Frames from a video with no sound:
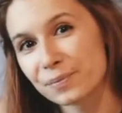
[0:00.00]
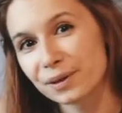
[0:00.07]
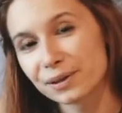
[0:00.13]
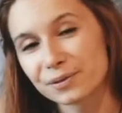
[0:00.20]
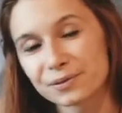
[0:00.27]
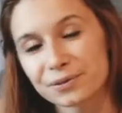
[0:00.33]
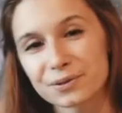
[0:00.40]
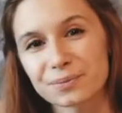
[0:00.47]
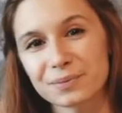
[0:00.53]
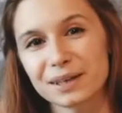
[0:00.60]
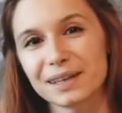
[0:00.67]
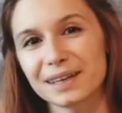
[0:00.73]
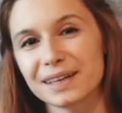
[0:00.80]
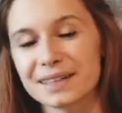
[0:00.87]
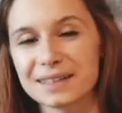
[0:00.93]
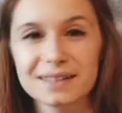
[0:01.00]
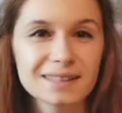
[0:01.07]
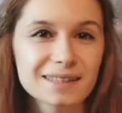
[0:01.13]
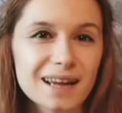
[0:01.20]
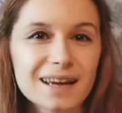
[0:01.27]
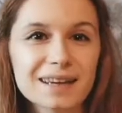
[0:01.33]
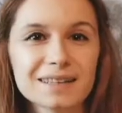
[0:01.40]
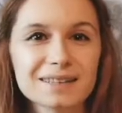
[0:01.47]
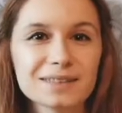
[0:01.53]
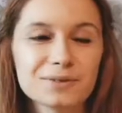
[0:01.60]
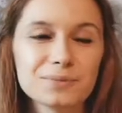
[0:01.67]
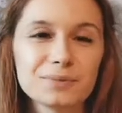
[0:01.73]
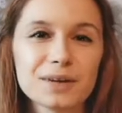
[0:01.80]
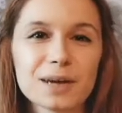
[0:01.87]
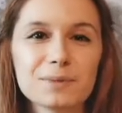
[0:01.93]
but for me it's nice
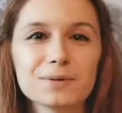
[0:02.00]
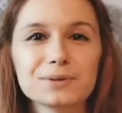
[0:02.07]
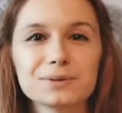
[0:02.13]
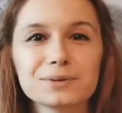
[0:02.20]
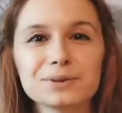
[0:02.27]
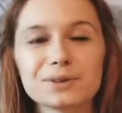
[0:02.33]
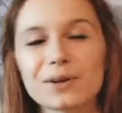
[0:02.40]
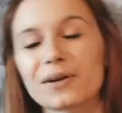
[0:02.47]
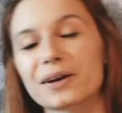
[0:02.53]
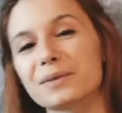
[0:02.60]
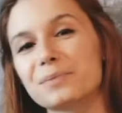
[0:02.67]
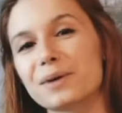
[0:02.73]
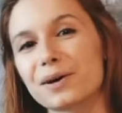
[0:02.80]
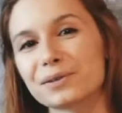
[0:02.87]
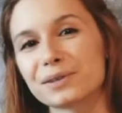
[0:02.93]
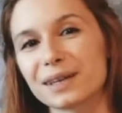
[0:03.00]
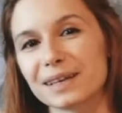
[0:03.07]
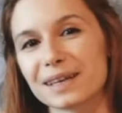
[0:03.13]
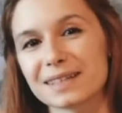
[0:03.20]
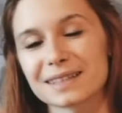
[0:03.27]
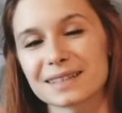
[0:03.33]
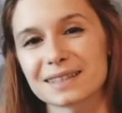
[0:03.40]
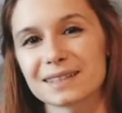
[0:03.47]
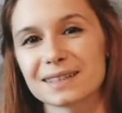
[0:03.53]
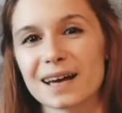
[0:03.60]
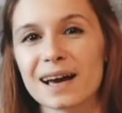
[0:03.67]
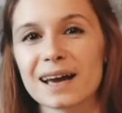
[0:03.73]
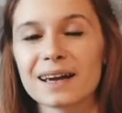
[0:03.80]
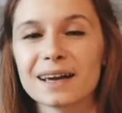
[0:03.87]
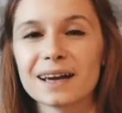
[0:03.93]
to be able to talk about Aes
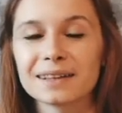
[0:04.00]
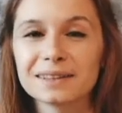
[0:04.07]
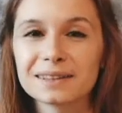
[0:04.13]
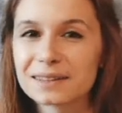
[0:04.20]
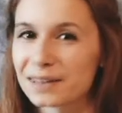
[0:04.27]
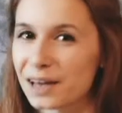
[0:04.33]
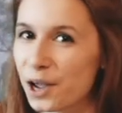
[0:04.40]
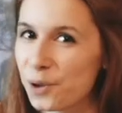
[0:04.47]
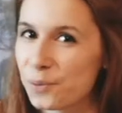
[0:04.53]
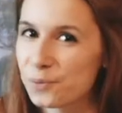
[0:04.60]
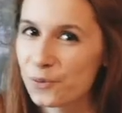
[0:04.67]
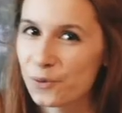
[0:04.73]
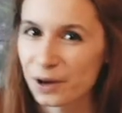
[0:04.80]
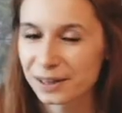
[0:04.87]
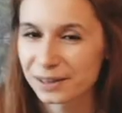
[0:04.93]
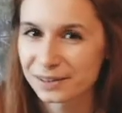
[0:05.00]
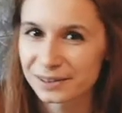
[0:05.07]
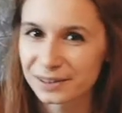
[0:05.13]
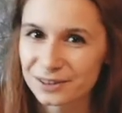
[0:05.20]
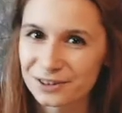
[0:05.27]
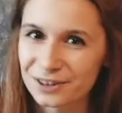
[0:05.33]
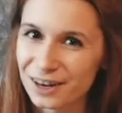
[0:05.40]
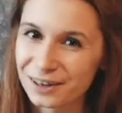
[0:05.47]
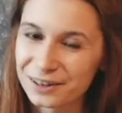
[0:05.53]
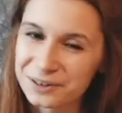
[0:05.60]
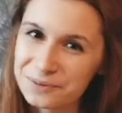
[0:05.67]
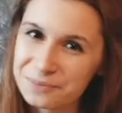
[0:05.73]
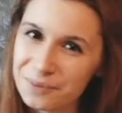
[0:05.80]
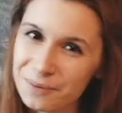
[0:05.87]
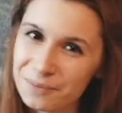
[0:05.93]
Sedai at a time when the
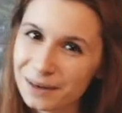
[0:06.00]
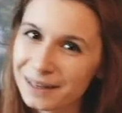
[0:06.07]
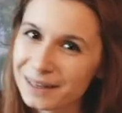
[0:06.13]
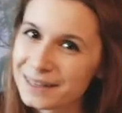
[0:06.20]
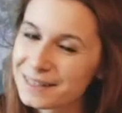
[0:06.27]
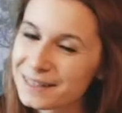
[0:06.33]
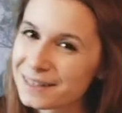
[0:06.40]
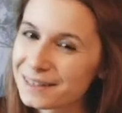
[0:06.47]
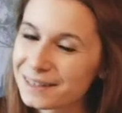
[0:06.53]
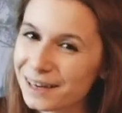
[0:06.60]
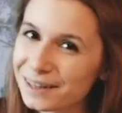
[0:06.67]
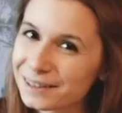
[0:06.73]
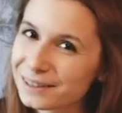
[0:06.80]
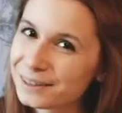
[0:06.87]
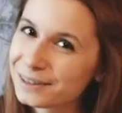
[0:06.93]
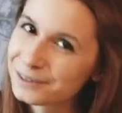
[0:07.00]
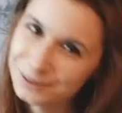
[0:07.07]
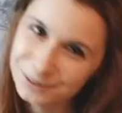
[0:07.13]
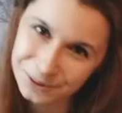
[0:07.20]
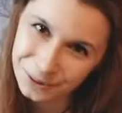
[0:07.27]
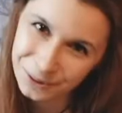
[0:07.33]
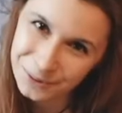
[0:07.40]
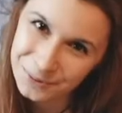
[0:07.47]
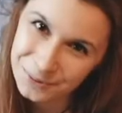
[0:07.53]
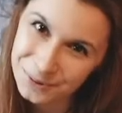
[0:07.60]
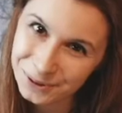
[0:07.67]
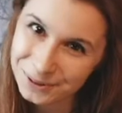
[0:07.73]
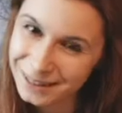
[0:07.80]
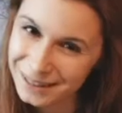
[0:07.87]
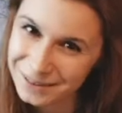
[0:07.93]
general public is starting to know
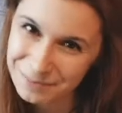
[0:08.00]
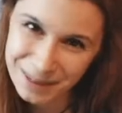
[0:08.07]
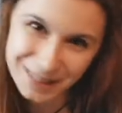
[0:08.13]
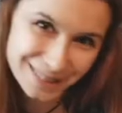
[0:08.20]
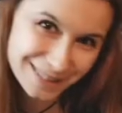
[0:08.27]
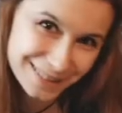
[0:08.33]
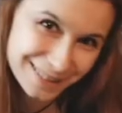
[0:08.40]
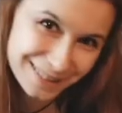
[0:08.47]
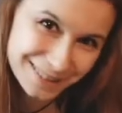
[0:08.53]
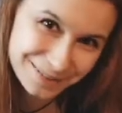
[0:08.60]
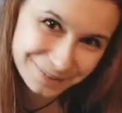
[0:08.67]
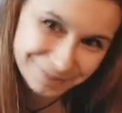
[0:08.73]
what that means.